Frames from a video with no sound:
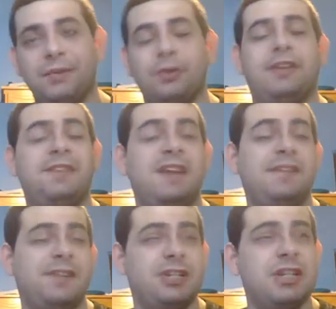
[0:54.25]
first
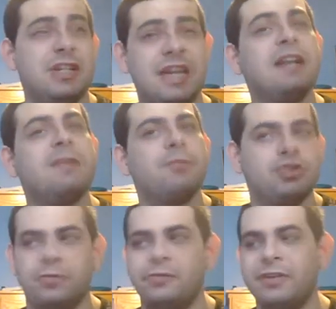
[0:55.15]
fan fiction to get an
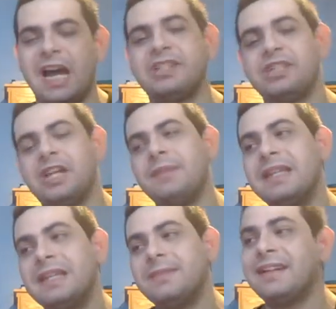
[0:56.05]
emotional reaction out of
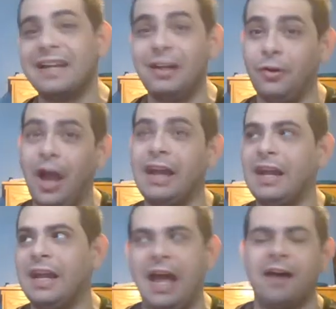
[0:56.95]
me because I cried
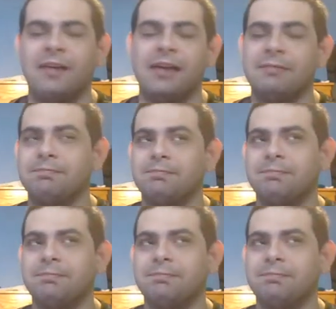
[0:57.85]
like how like